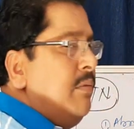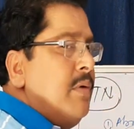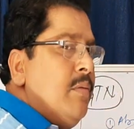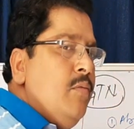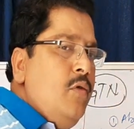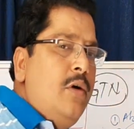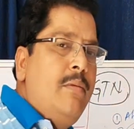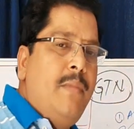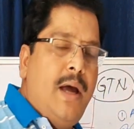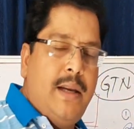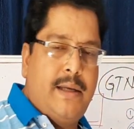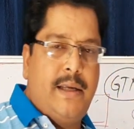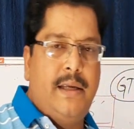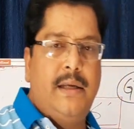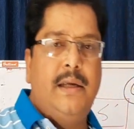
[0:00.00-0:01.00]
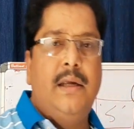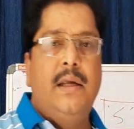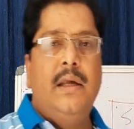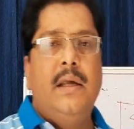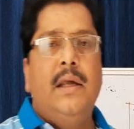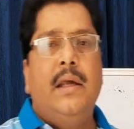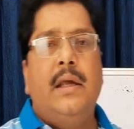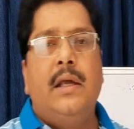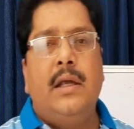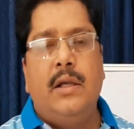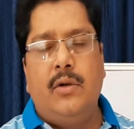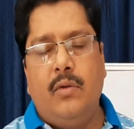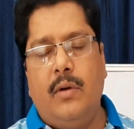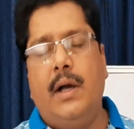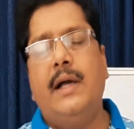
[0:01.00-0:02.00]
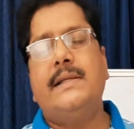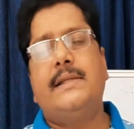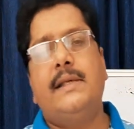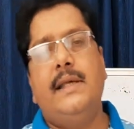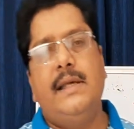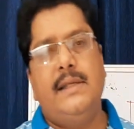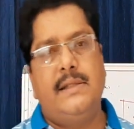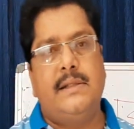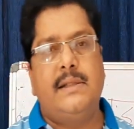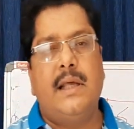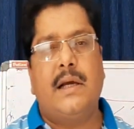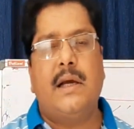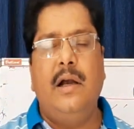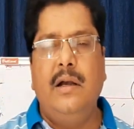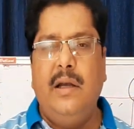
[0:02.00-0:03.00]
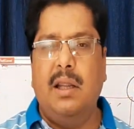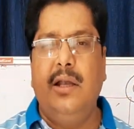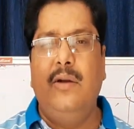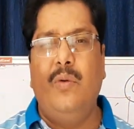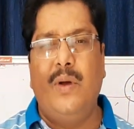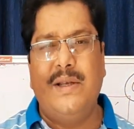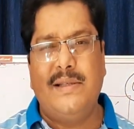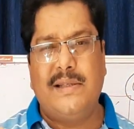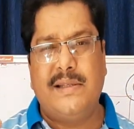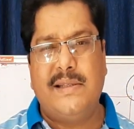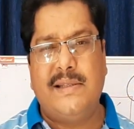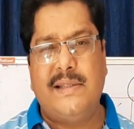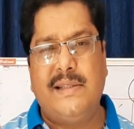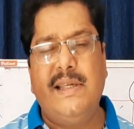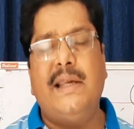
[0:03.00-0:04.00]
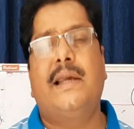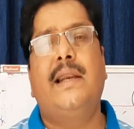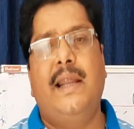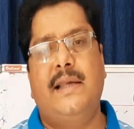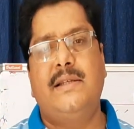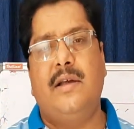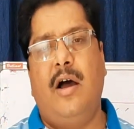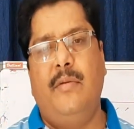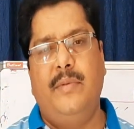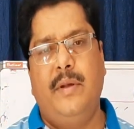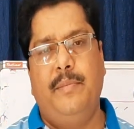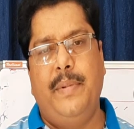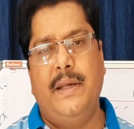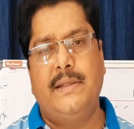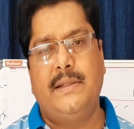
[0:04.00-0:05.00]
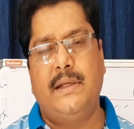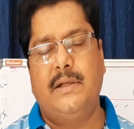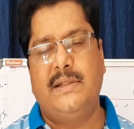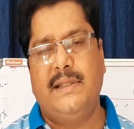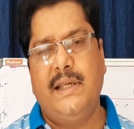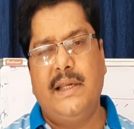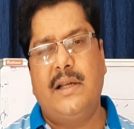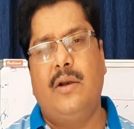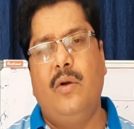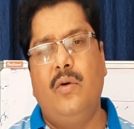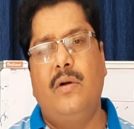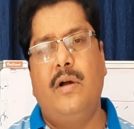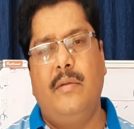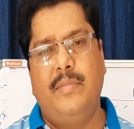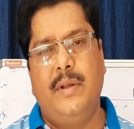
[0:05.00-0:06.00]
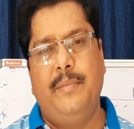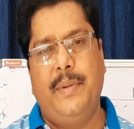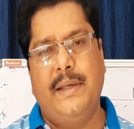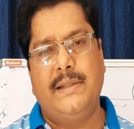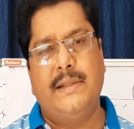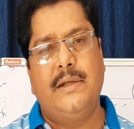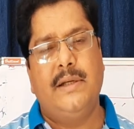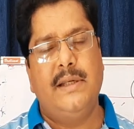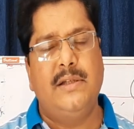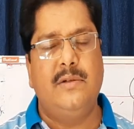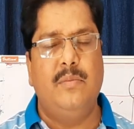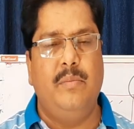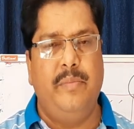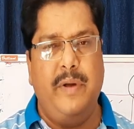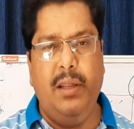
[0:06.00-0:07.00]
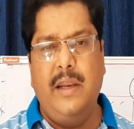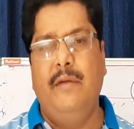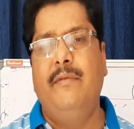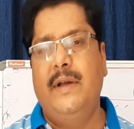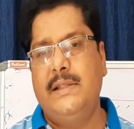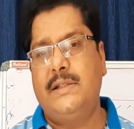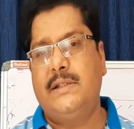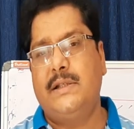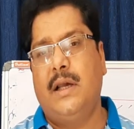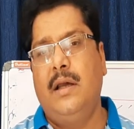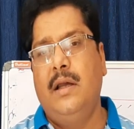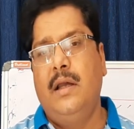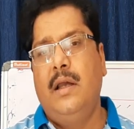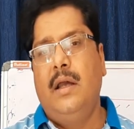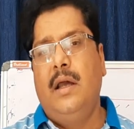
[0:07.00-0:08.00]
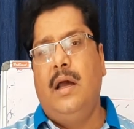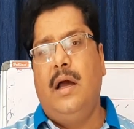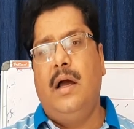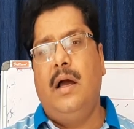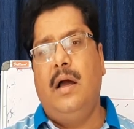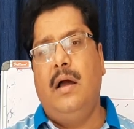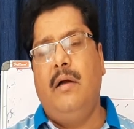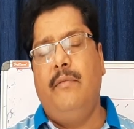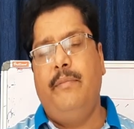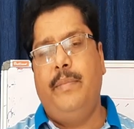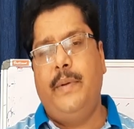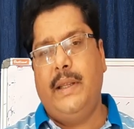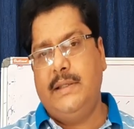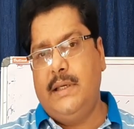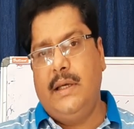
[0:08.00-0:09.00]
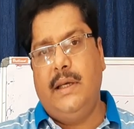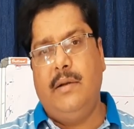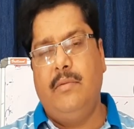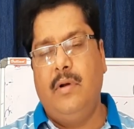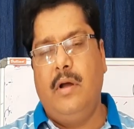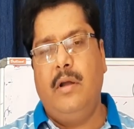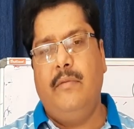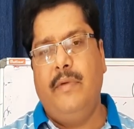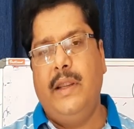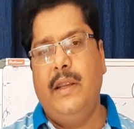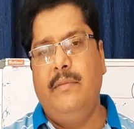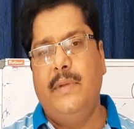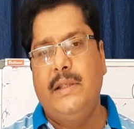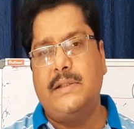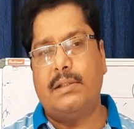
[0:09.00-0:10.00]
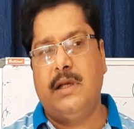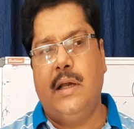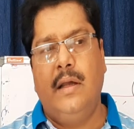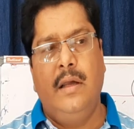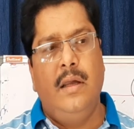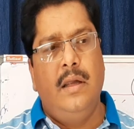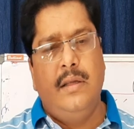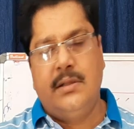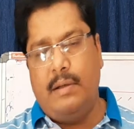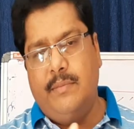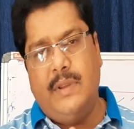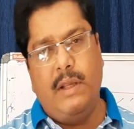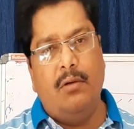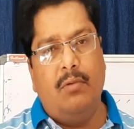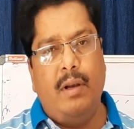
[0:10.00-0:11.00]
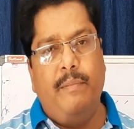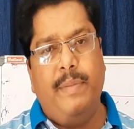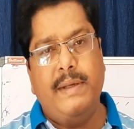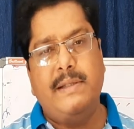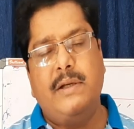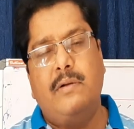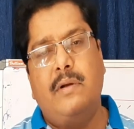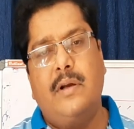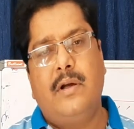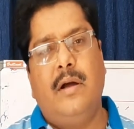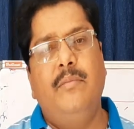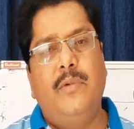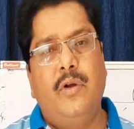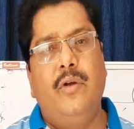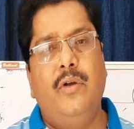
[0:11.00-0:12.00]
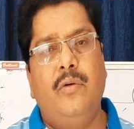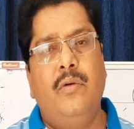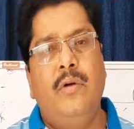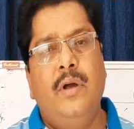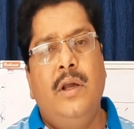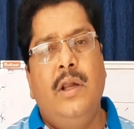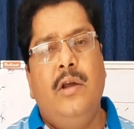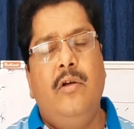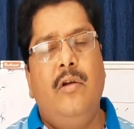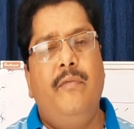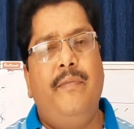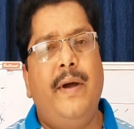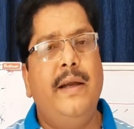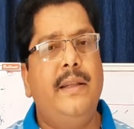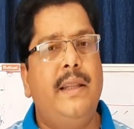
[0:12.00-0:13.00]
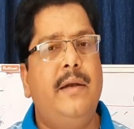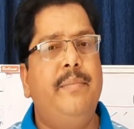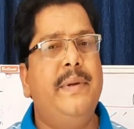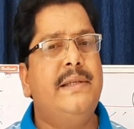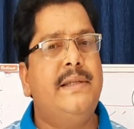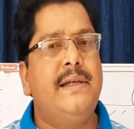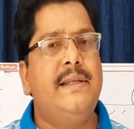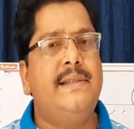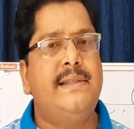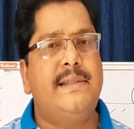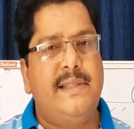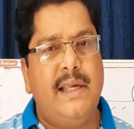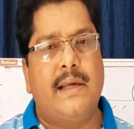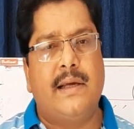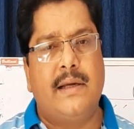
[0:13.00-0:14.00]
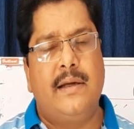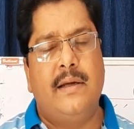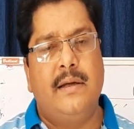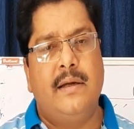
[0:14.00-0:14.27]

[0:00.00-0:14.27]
be more marking to us is the continuous sickness of the patient. Sick look of the patient is very much presentable, or very much something when patient will come to you, you will find that patient is sick